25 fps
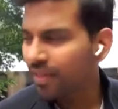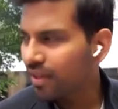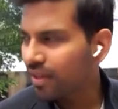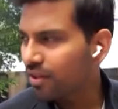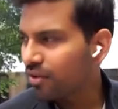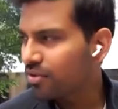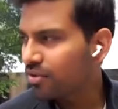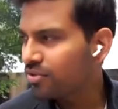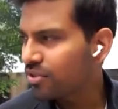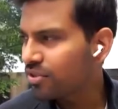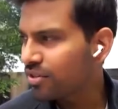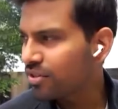
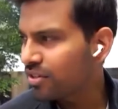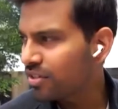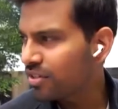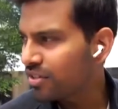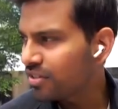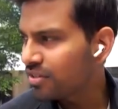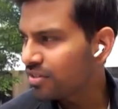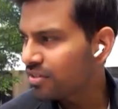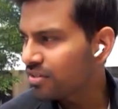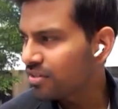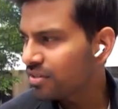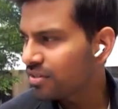think your
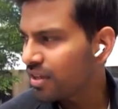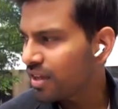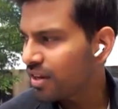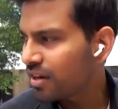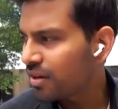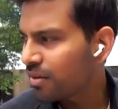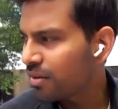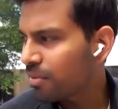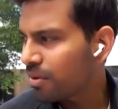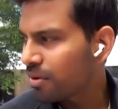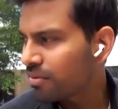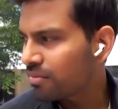journey
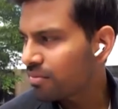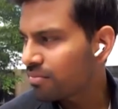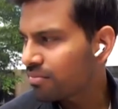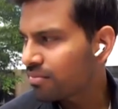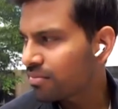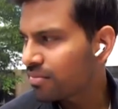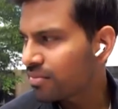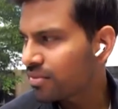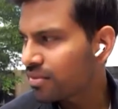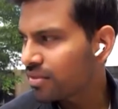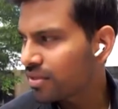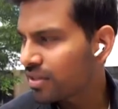started about
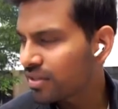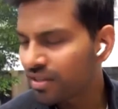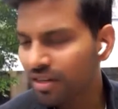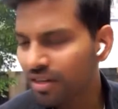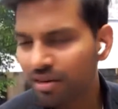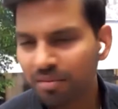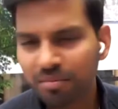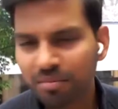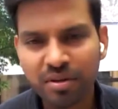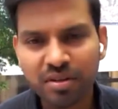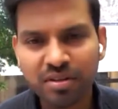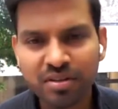
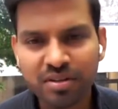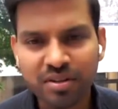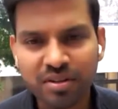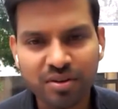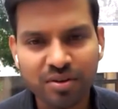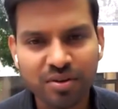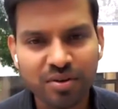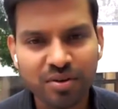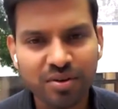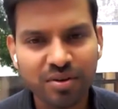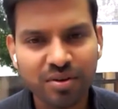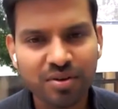6-8 months
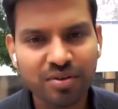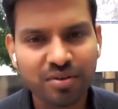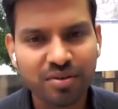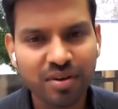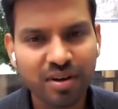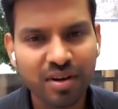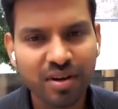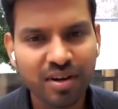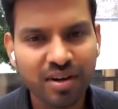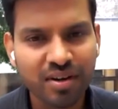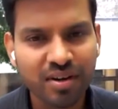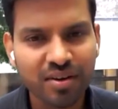ago,
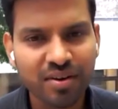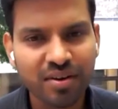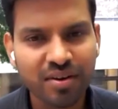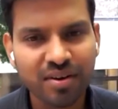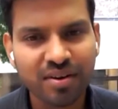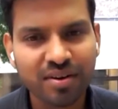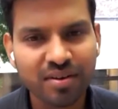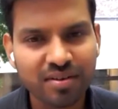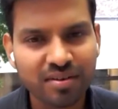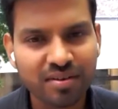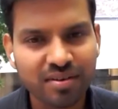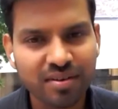right?
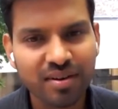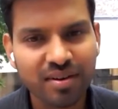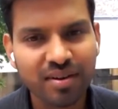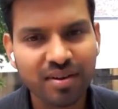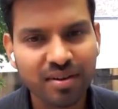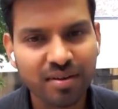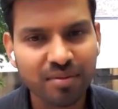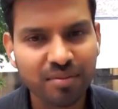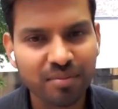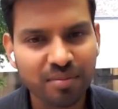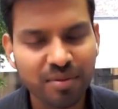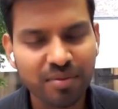Or
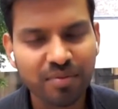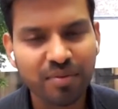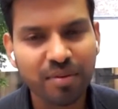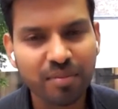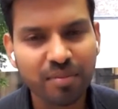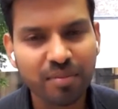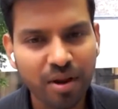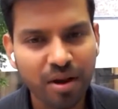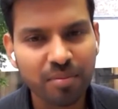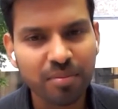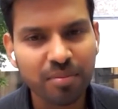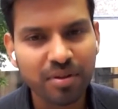if
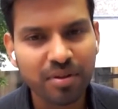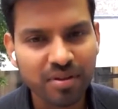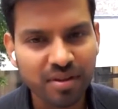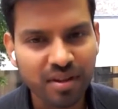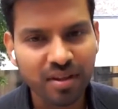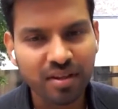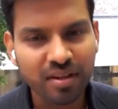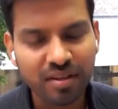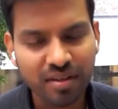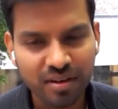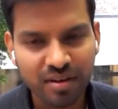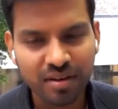I'm not
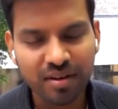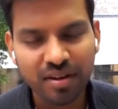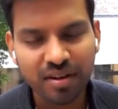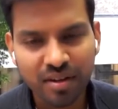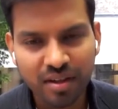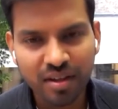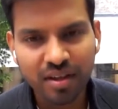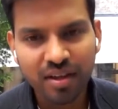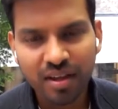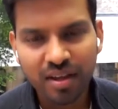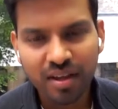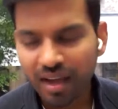mistaken.
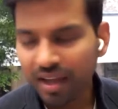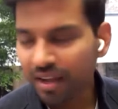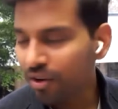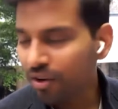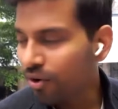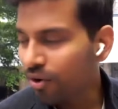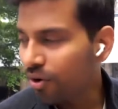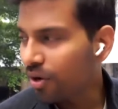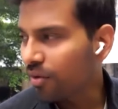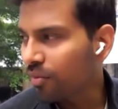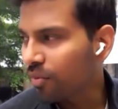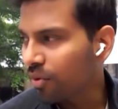I
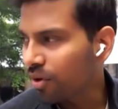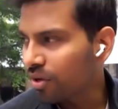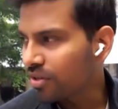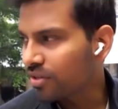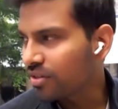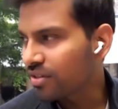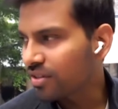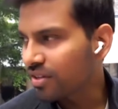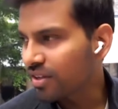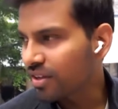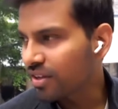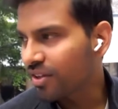know it
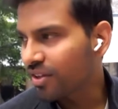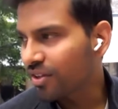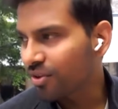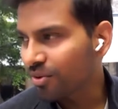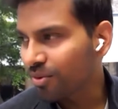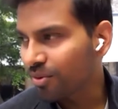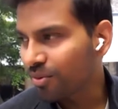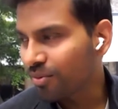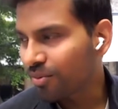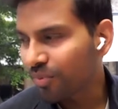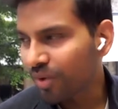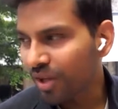was
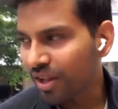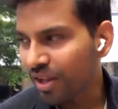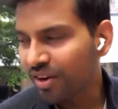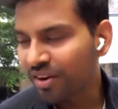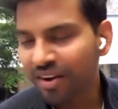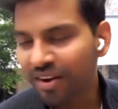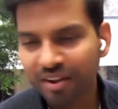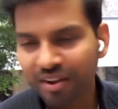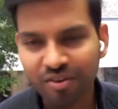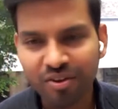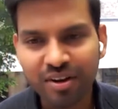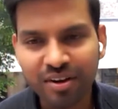you're
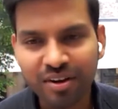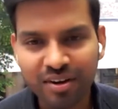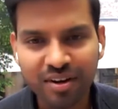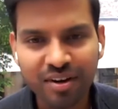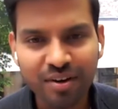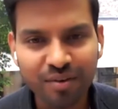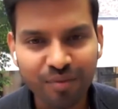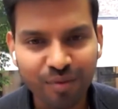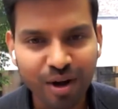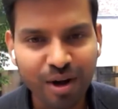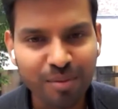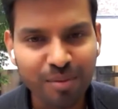very regulated
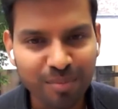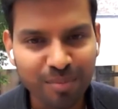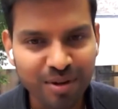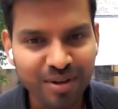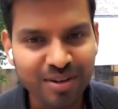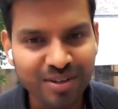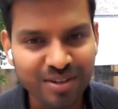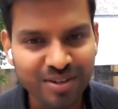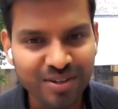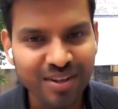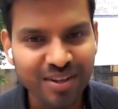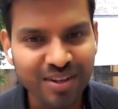
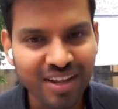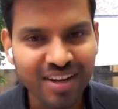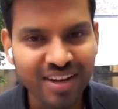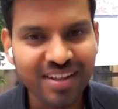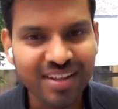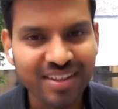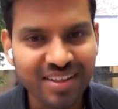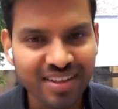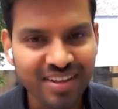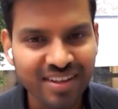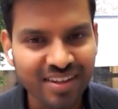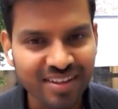environment, so
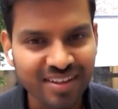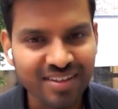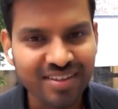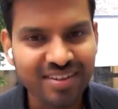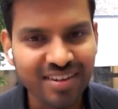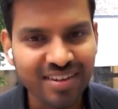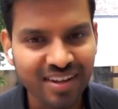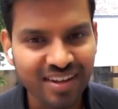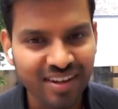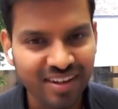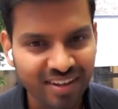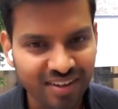getting things
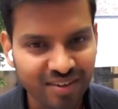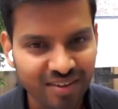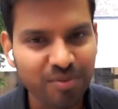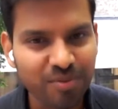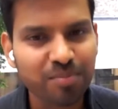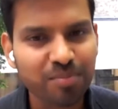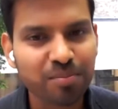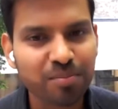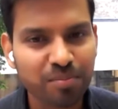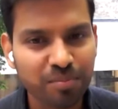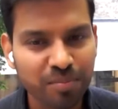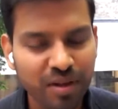like
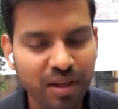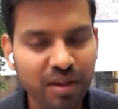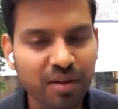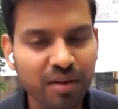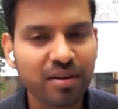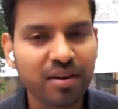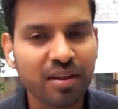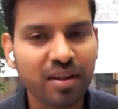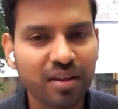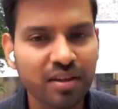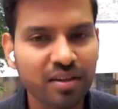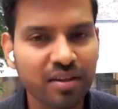
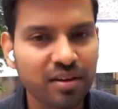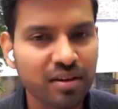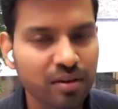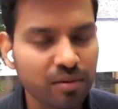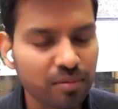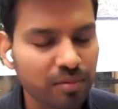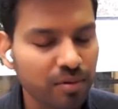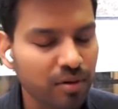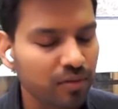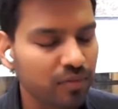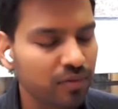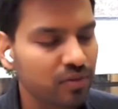can take a
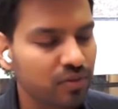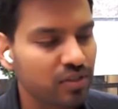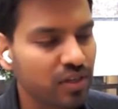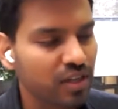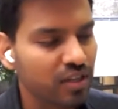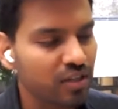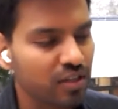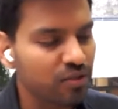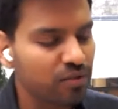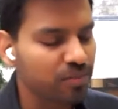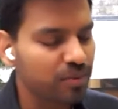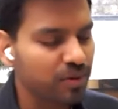little bit of a
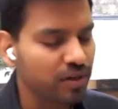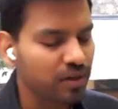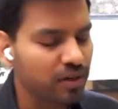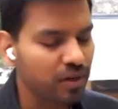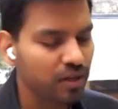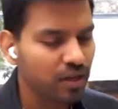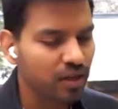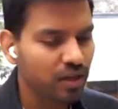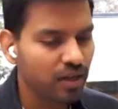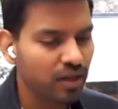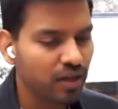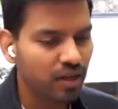challenge. But
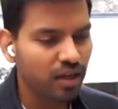